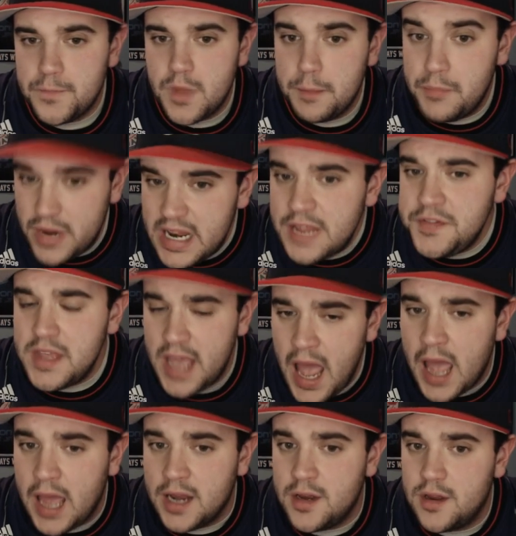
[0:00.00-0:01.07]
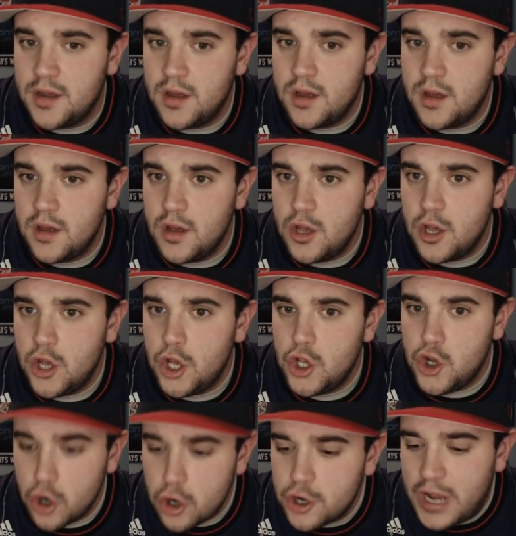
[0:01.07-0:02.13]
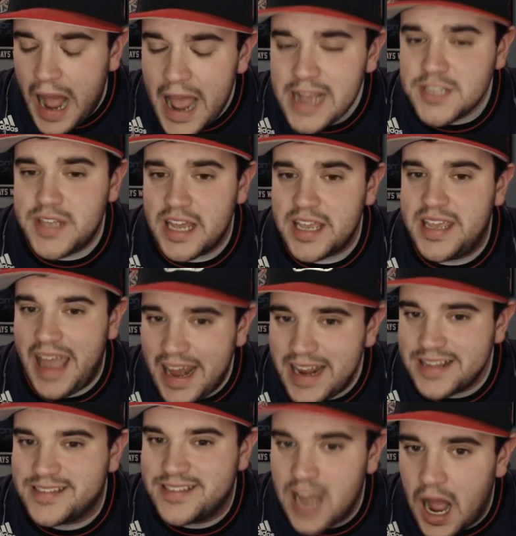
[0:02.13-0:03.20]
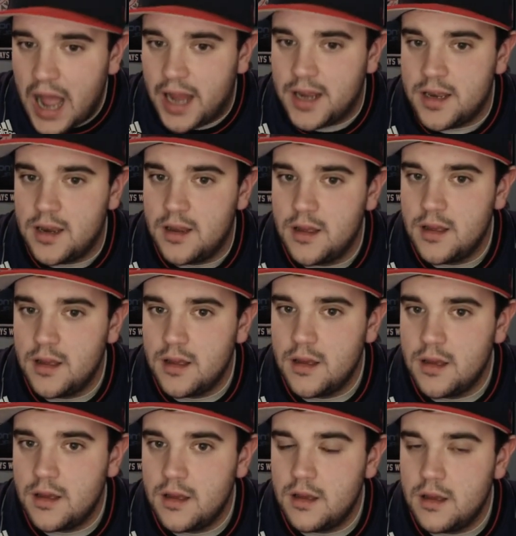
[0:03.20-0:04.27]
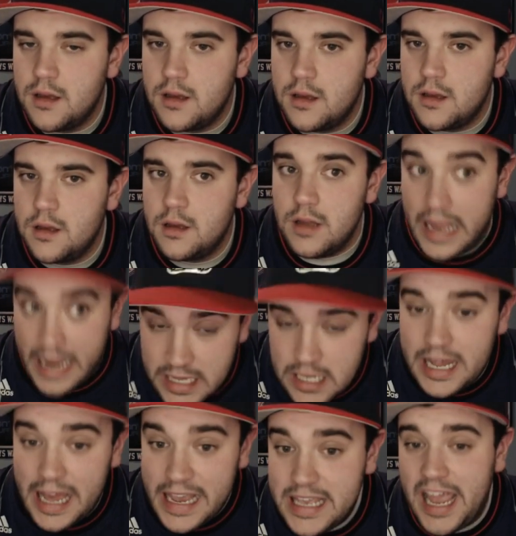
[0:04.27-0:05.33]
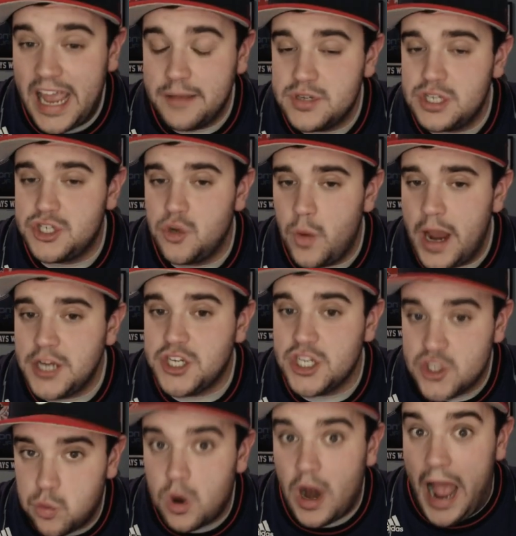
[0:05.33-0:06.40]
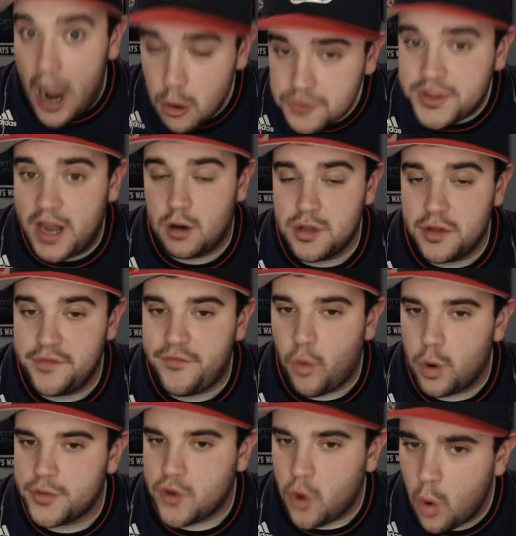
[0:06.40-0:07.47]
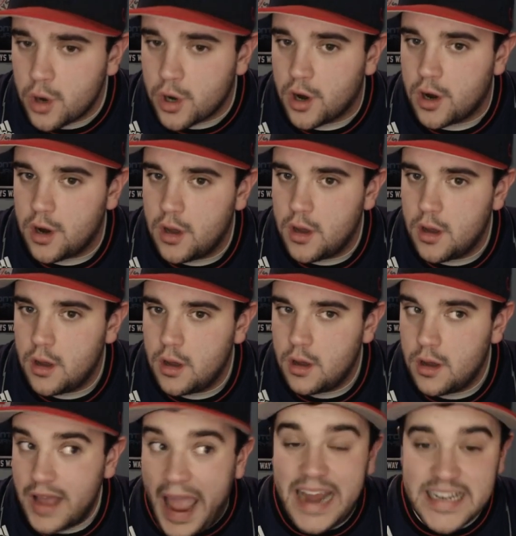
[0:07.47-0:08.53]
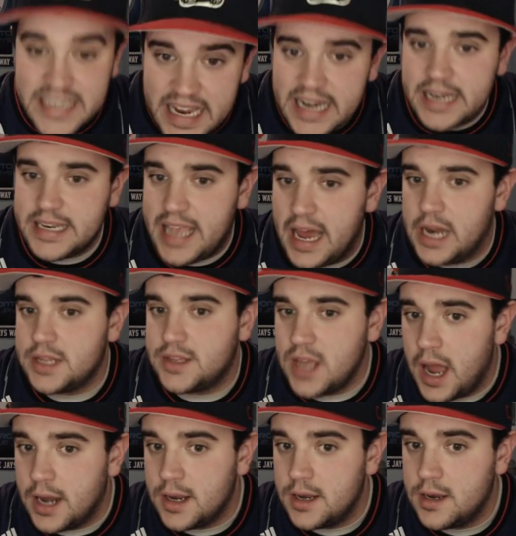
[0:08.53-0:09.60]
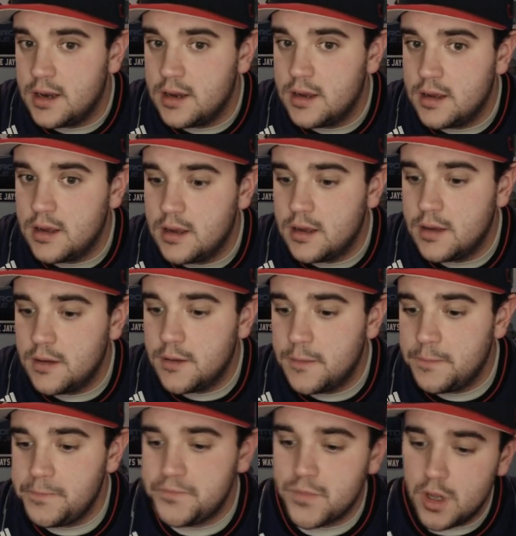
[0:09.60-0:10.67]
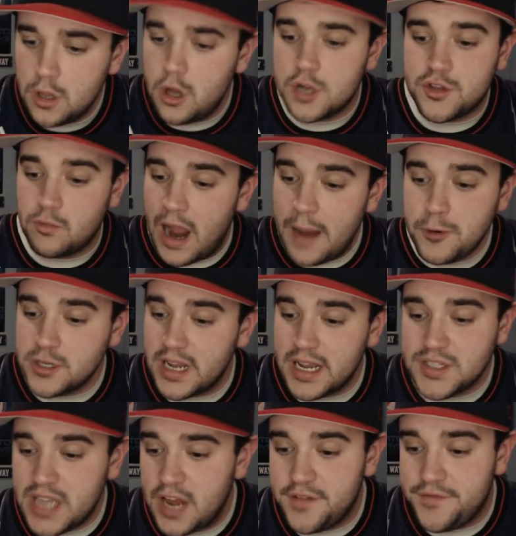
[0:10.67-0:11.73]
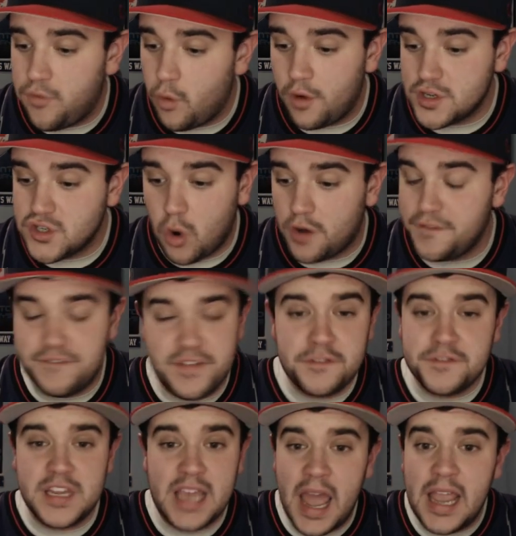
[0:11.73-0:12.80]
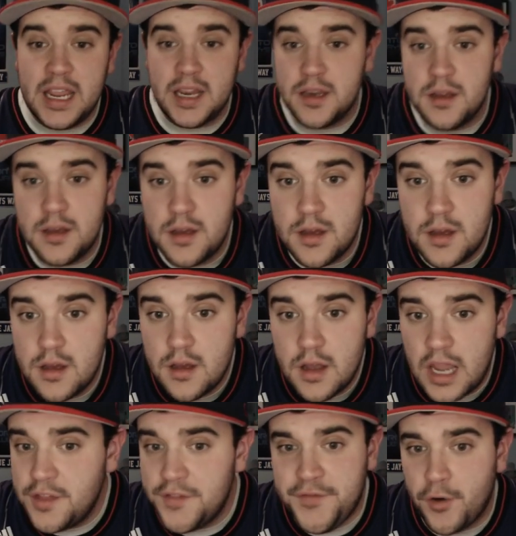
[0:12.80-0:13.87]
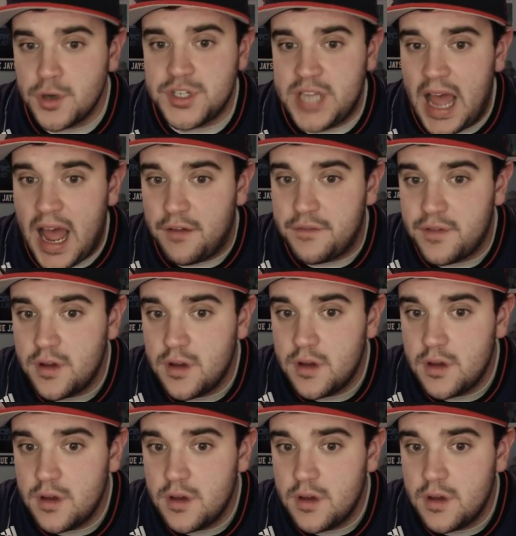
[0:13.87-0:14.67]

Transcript: But in the end, your guys that get it done in the late game situations were out there in the fourth quarter and didn't get it done. Look, the Raptors, like I said, scored 58 in the first half.